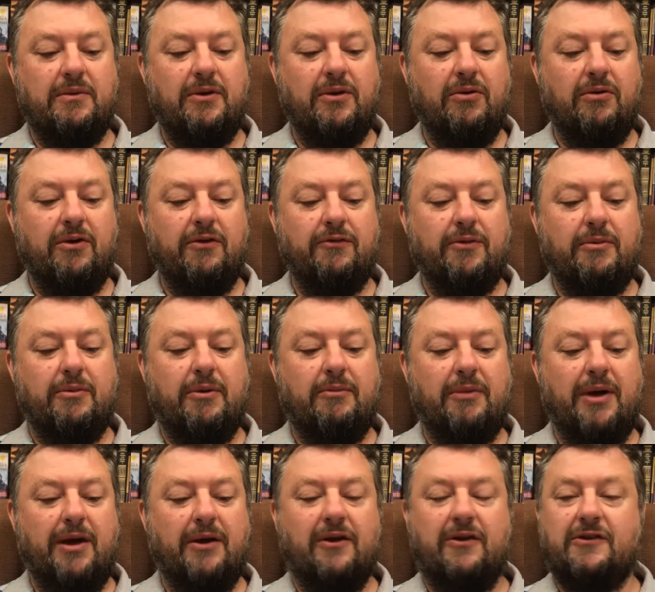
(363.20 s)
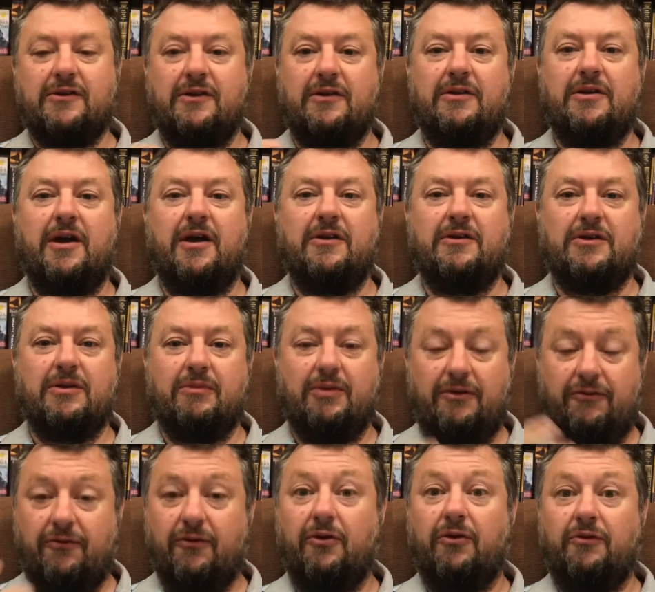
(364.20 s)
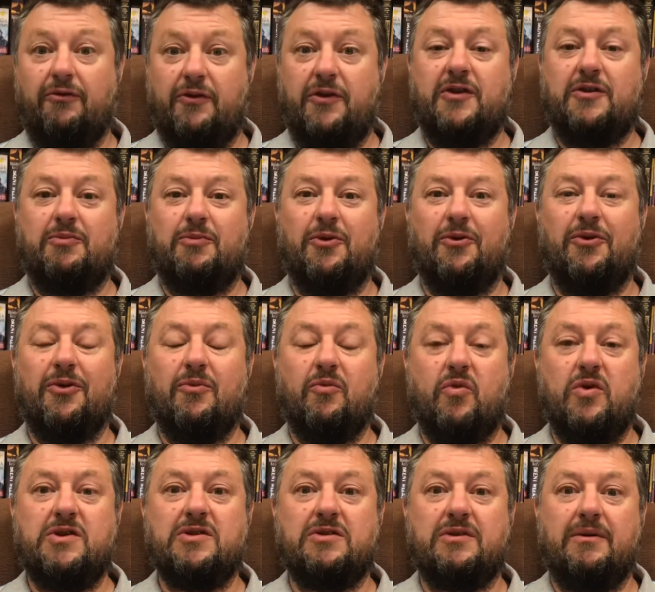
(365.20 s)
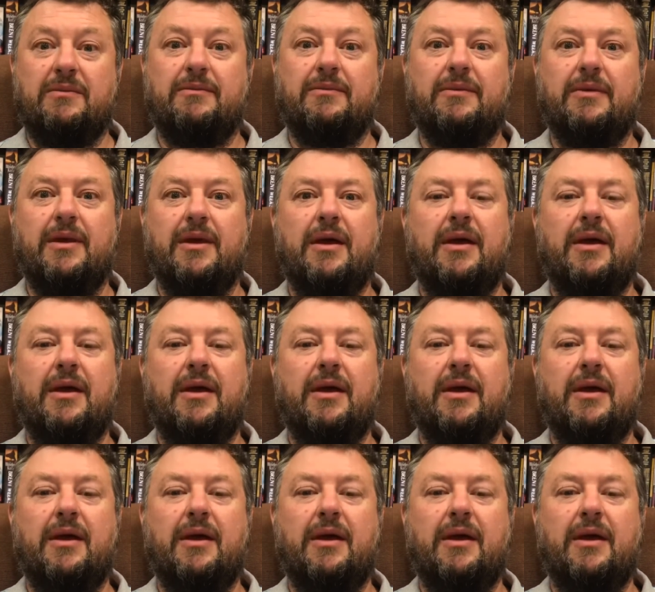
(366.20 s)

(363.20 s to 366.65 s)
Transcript: who are from among us and known to be full of the Spirit and wisdom.